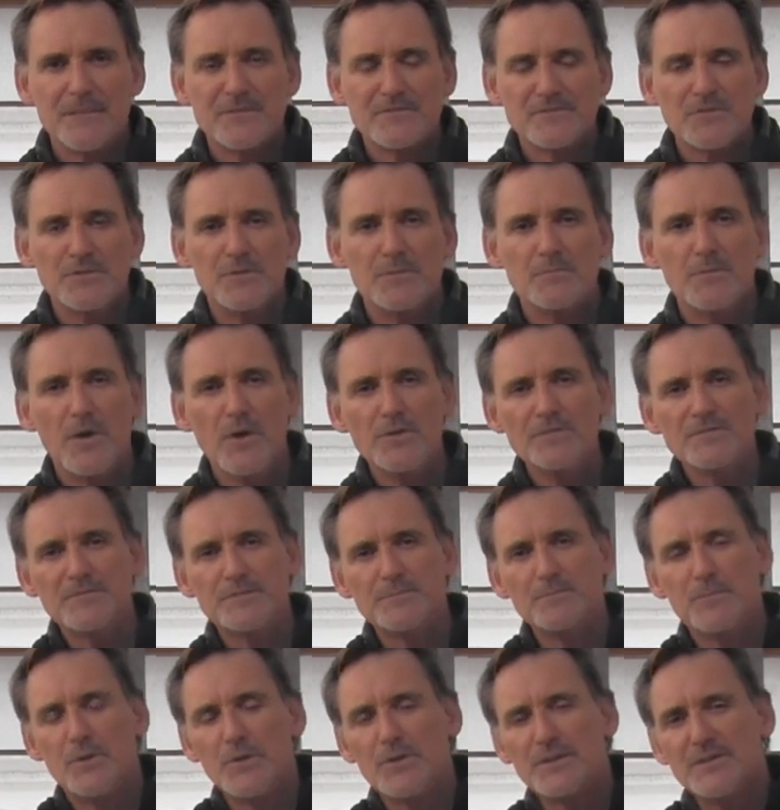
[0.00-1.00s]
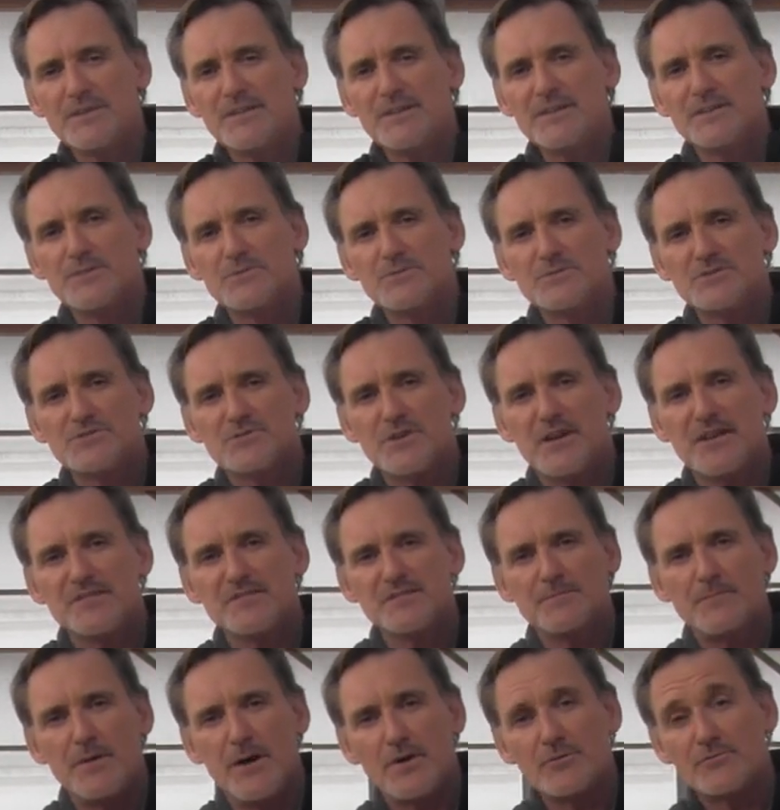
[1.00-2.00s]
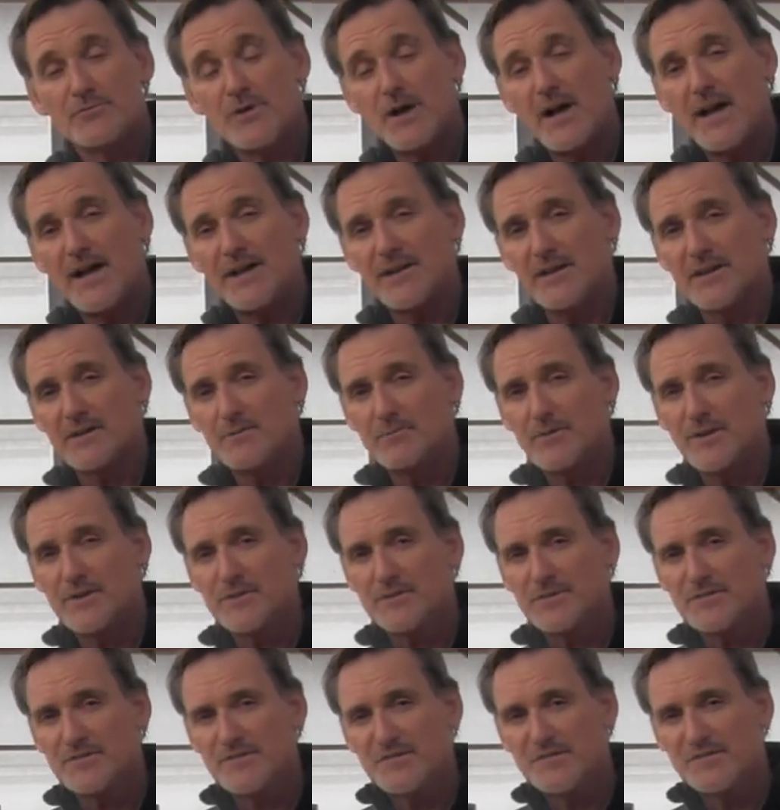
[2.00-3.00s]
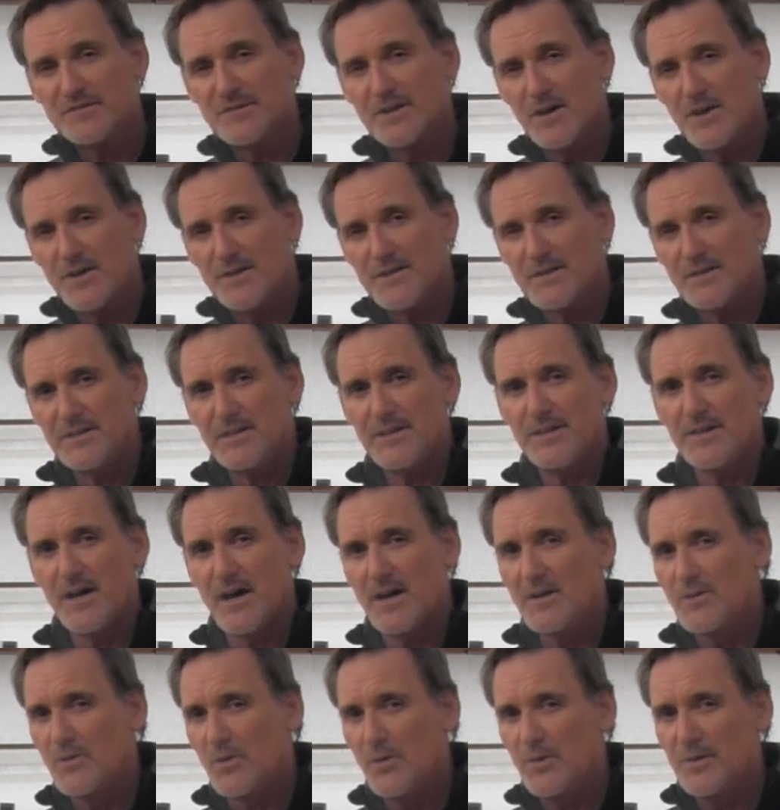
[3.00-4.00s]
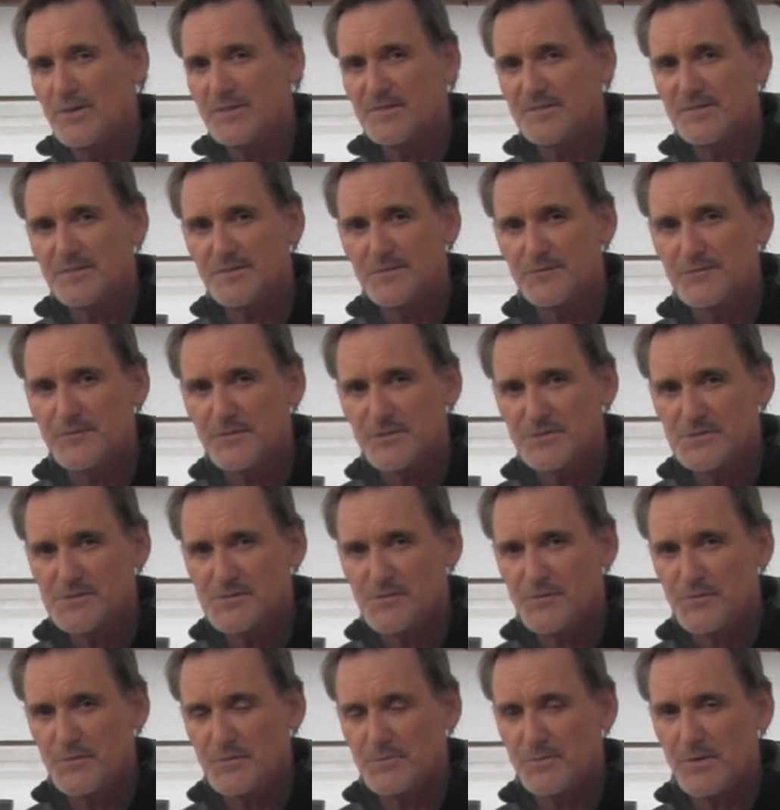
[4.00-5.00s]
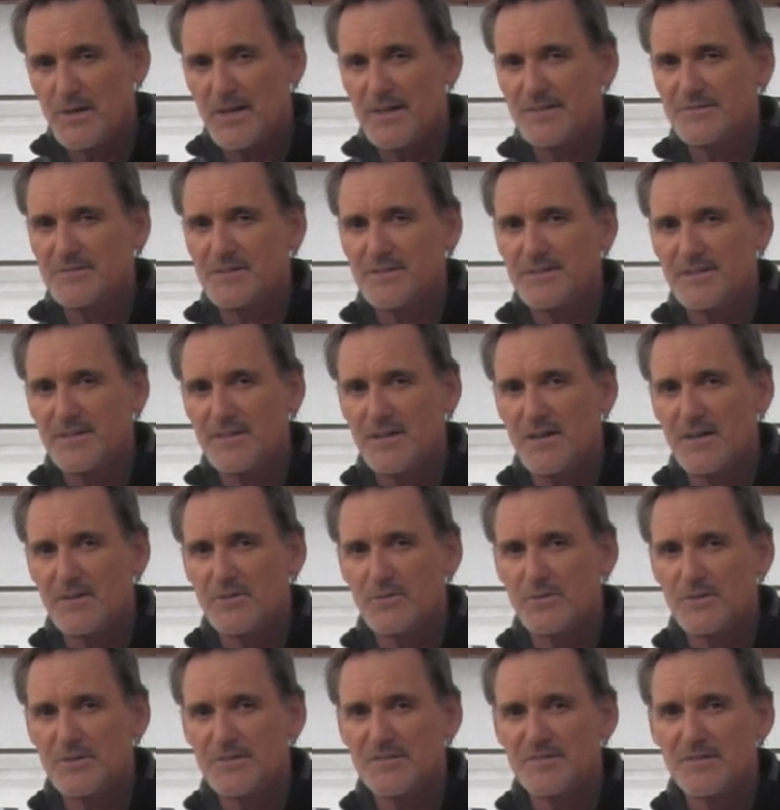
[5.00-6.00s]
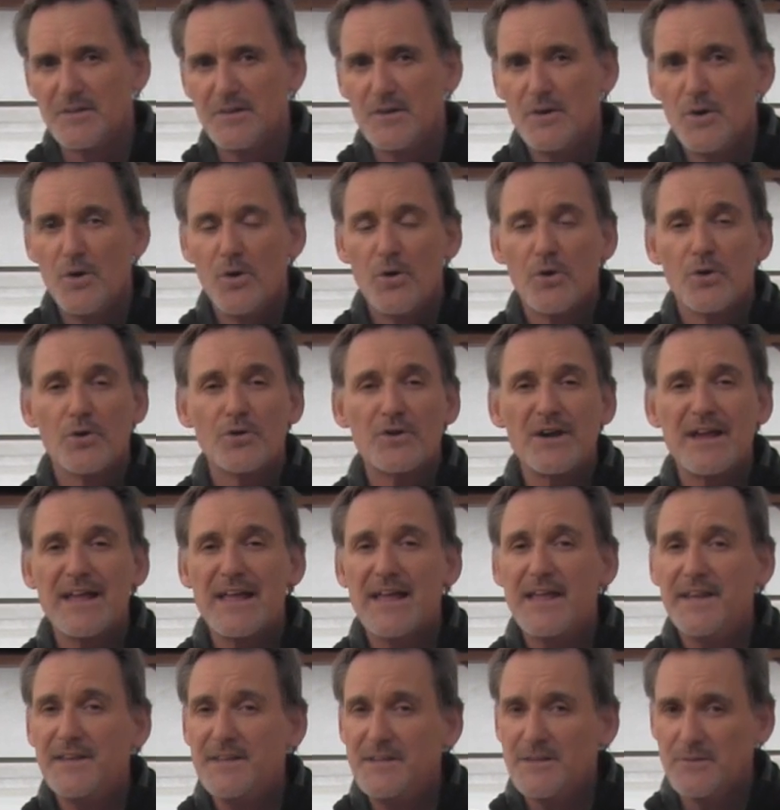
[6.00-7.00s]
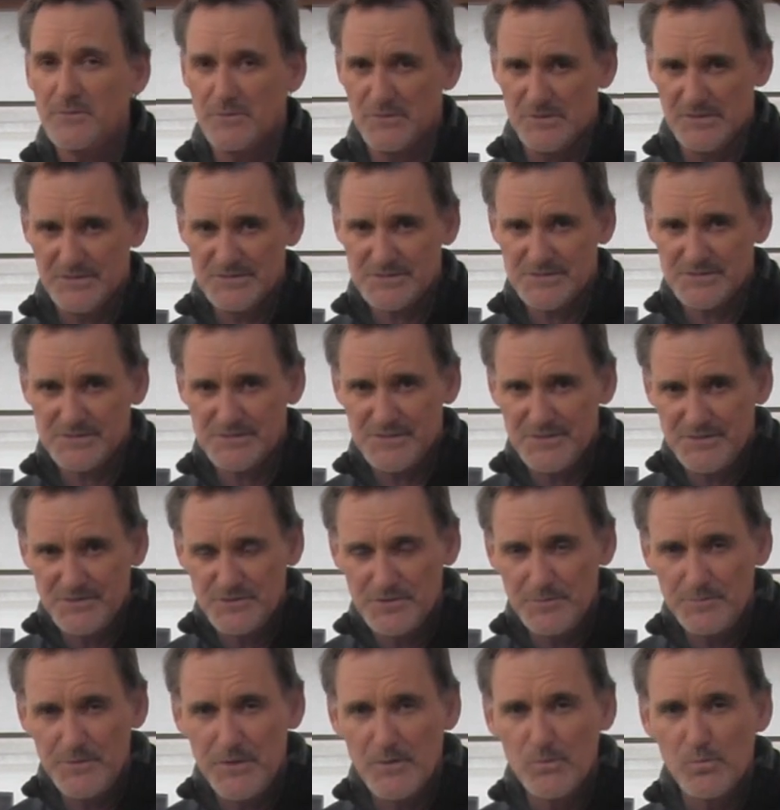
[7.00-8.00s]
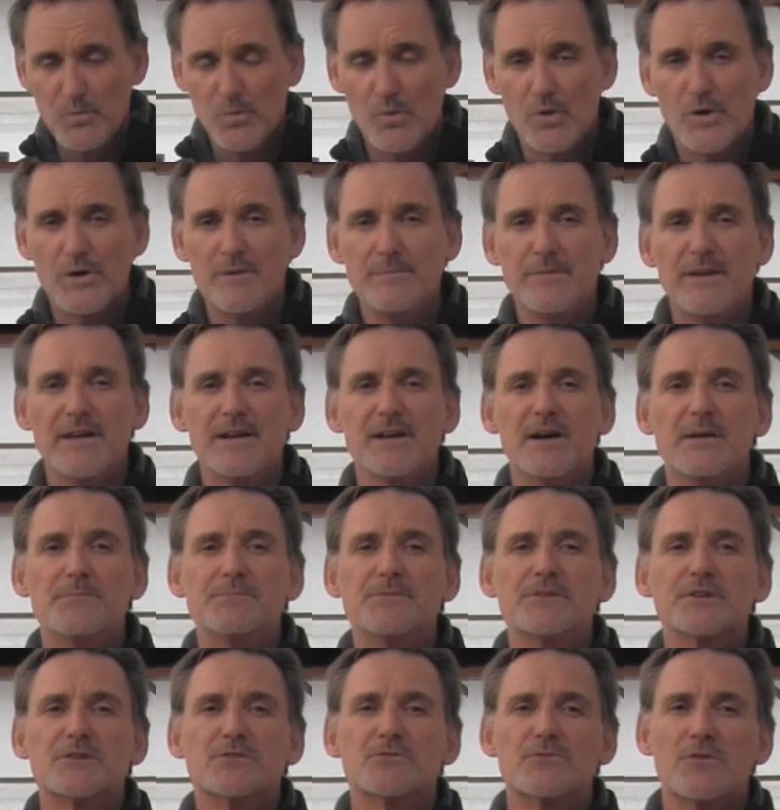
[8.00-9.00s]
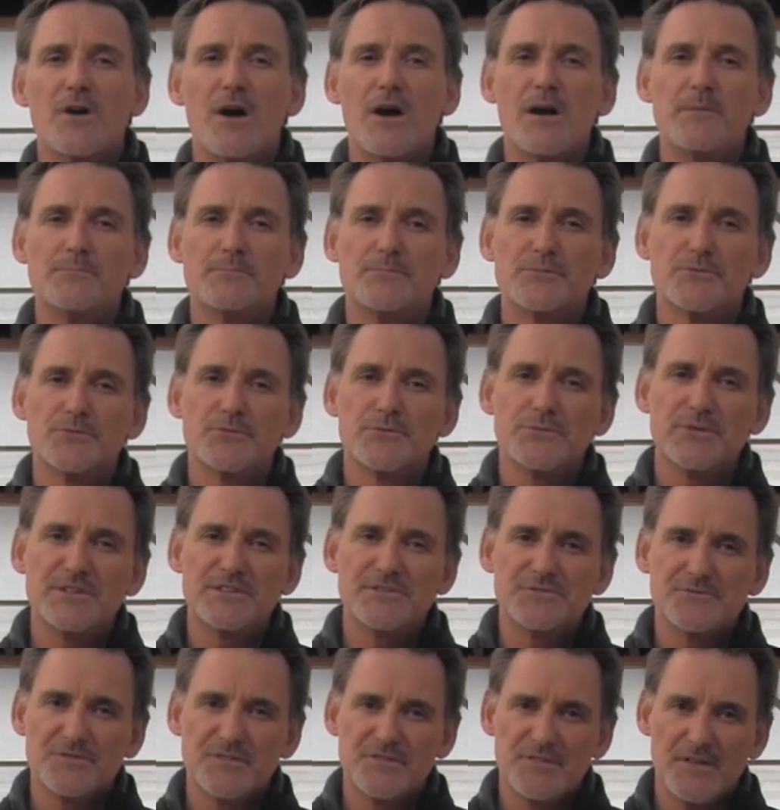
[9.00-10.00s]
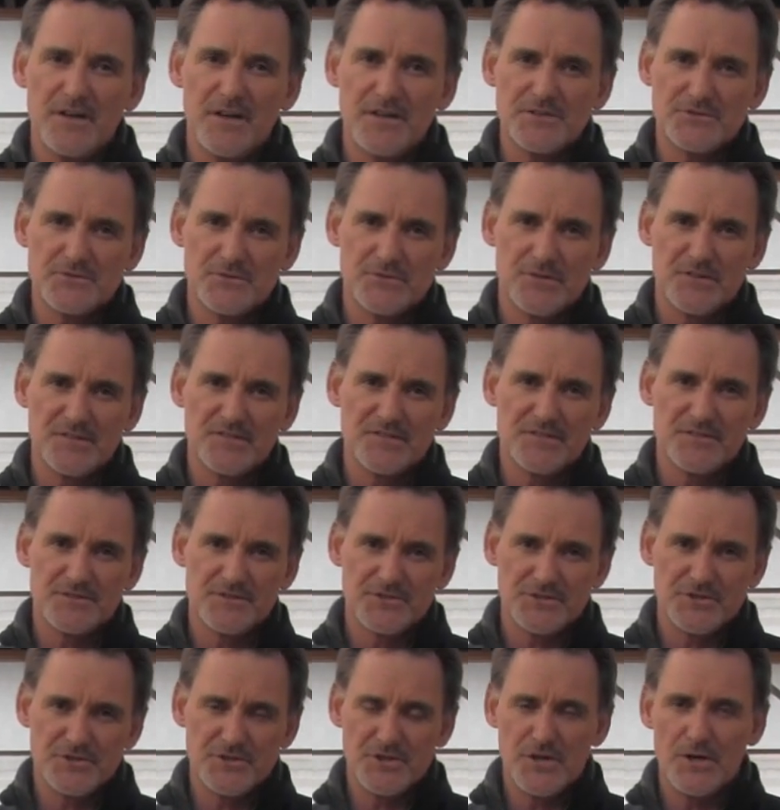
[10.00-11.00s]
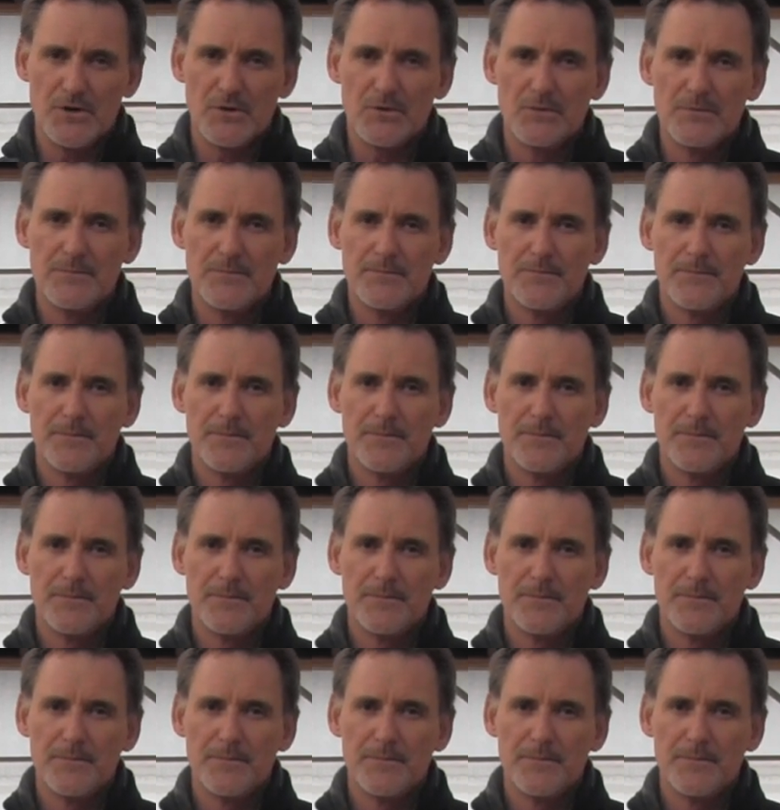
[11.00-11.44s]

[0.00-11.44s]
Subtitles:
So the most important thing to address about riding, whether it's starting the young horse, the first few rides on the young horse, or any horse, it could be warming up the Grand Prix dressage horse at the show.